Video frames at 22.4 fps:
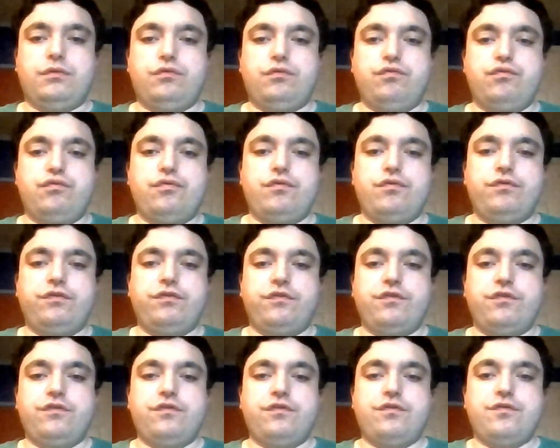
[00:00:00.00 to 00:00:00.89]
Close
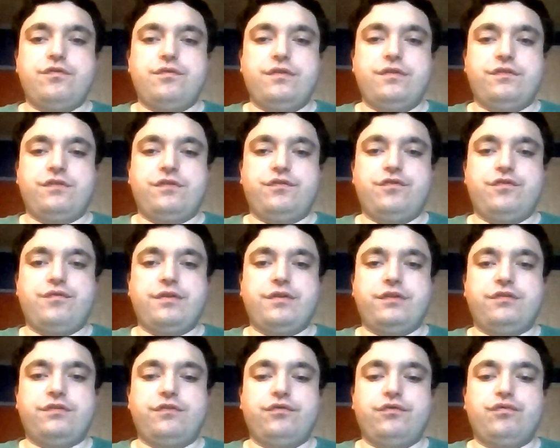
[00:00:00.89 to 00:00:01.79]
to You is a
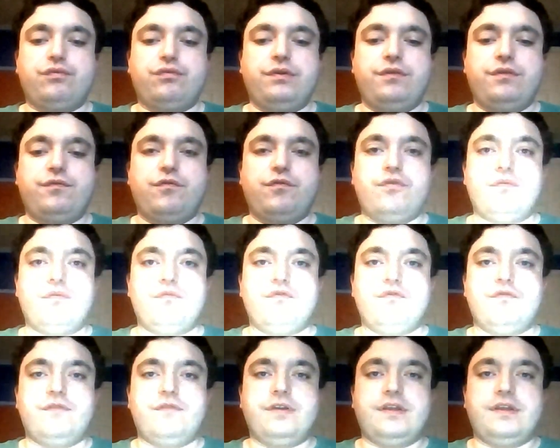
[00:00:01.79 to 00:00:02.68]
2024
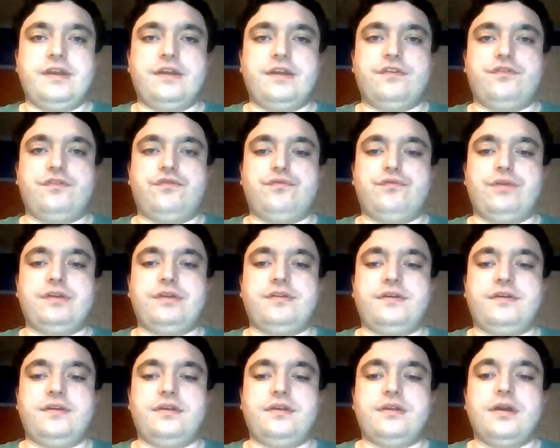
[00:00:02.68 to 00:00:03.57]
movie that is
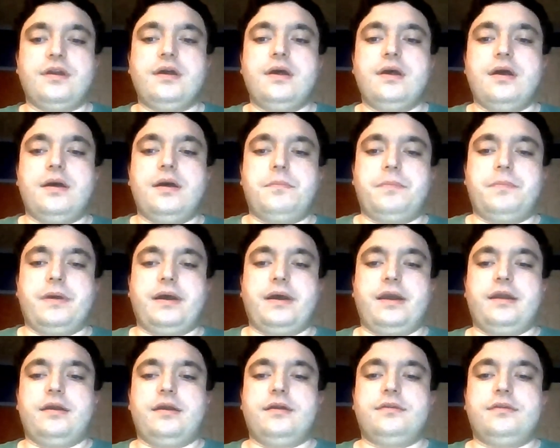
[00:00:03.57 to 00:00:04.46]
directed
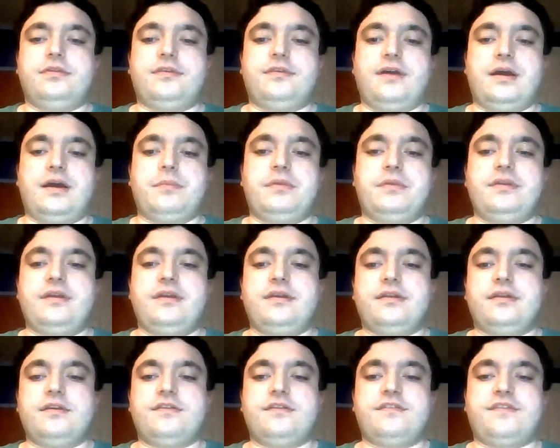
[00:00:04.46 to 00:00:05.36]
by
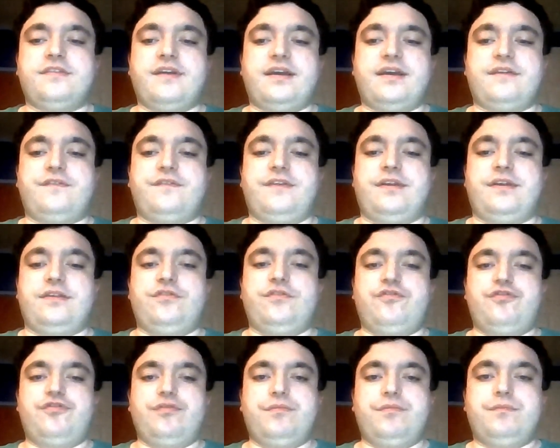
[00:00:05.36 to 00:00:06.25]
Dominic
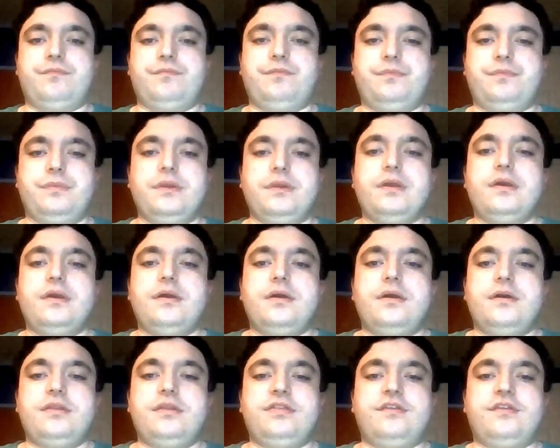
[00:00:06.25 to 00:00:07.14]
Savage.
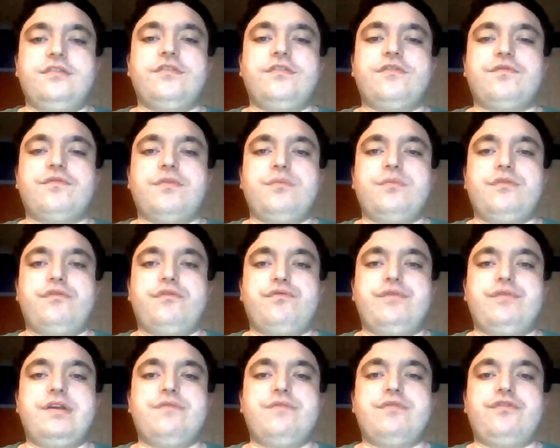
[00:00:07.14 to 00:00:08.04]
This is from
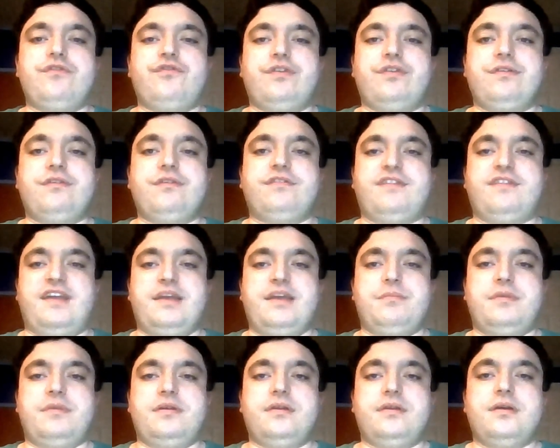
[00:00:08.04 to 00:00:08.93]
Greenwich
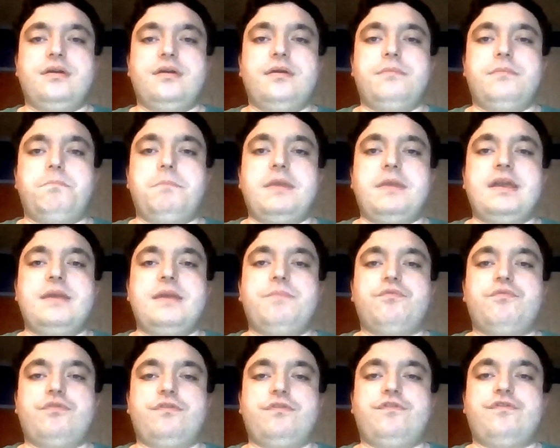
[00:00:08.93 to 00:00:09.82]
Entertainment, Me
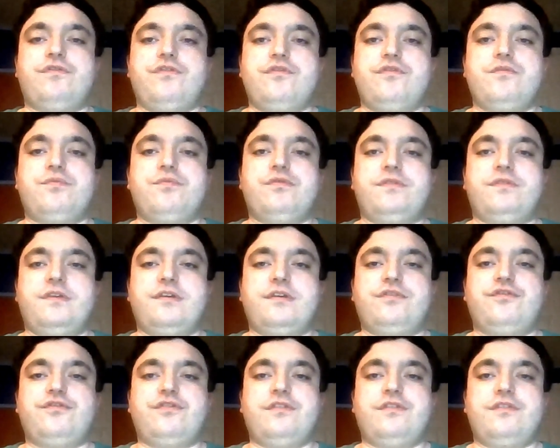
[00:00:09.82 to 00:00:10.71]
Plus You
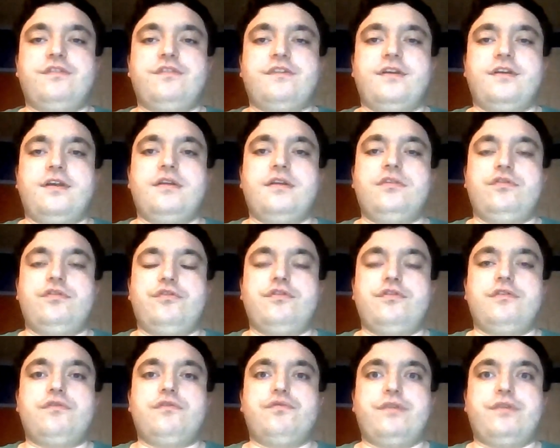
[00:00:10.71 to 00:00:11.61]
Productions, and
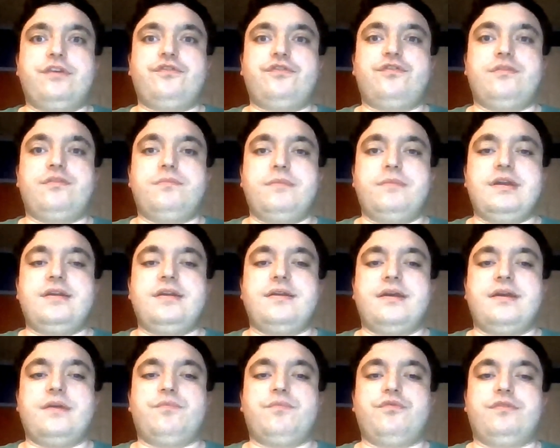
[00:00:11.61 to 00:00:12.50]
Good Question
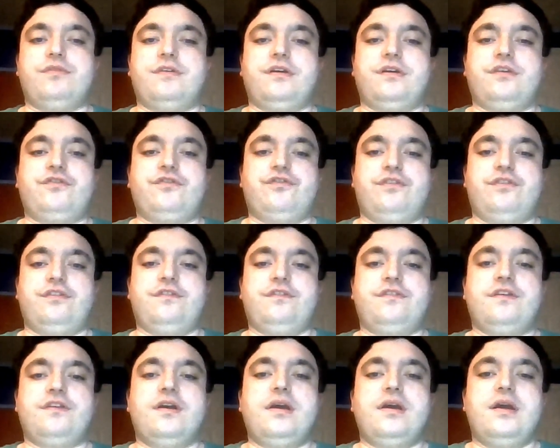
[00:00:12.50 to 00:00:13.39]
Media
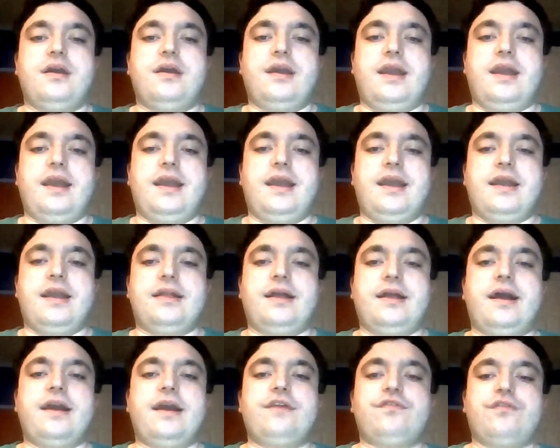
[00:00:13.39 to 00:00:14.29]
Productions, and
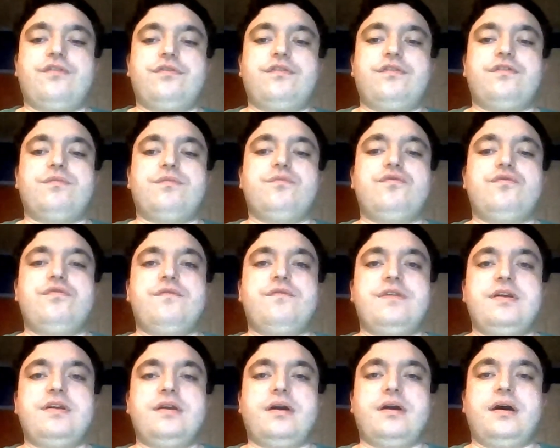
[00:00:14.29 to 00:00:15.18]
I saw this
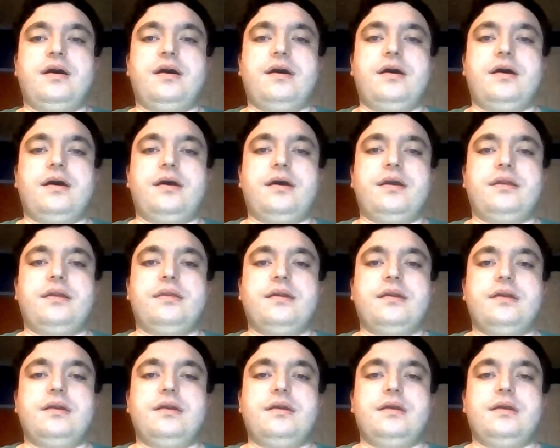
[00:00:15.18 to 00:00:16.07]
movie
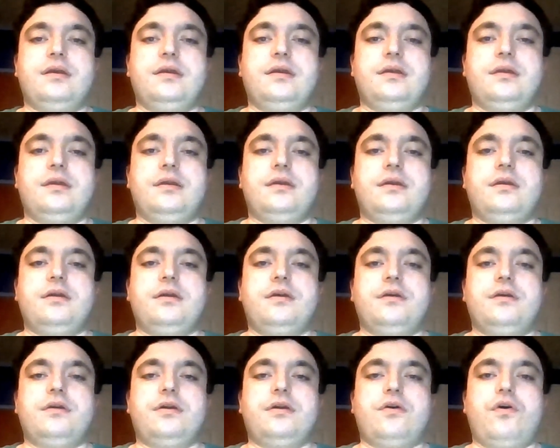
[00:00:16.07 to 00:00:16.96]
on
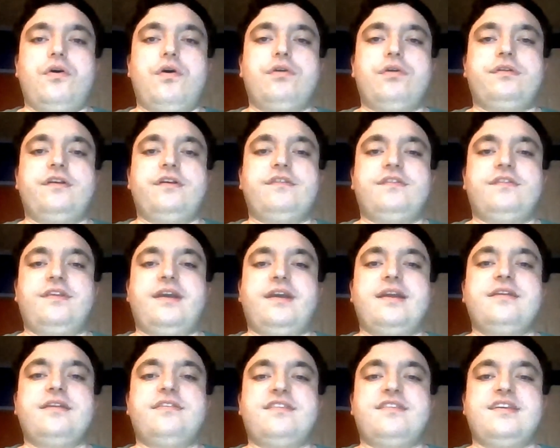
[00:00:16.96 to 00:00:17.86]
August
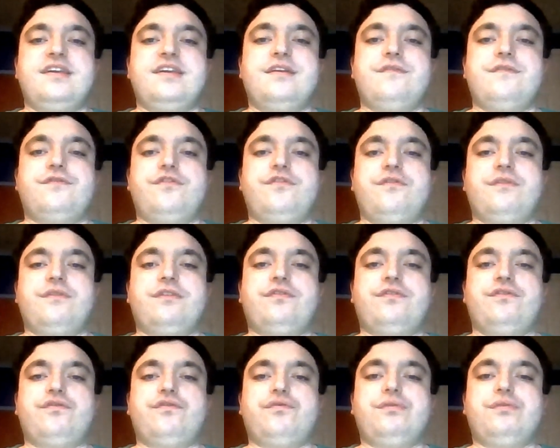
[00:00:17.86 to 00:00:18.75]
19th,
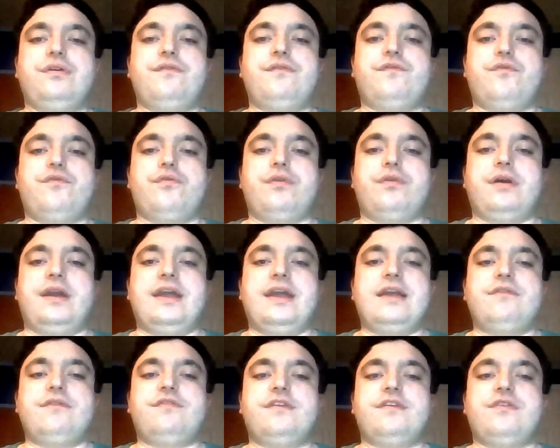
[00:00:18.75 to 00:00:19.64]
2024,
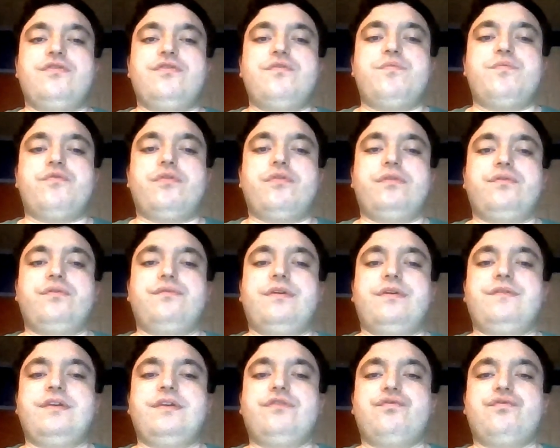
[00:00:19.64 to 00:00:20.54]
AMC Newport on the
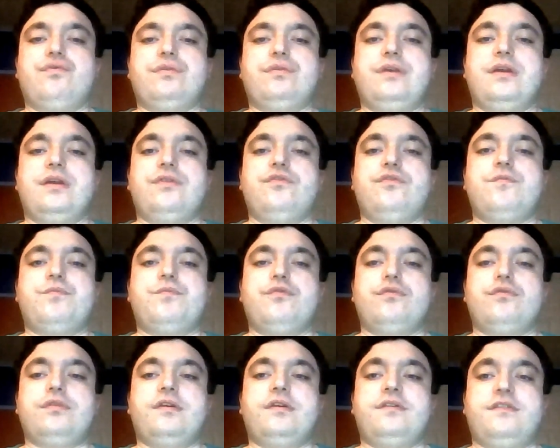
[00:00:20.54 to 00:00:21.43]
November 20 in
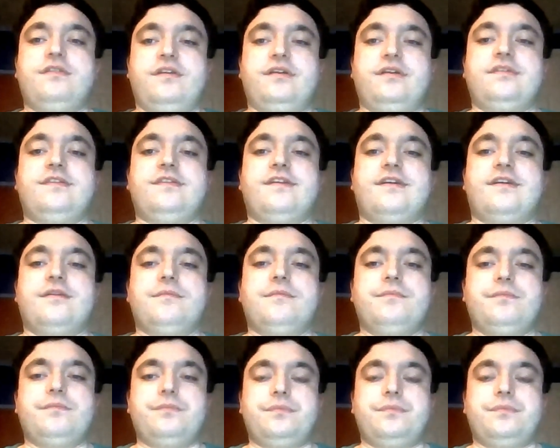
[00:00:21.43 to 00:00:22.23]
Newport, Kentucky.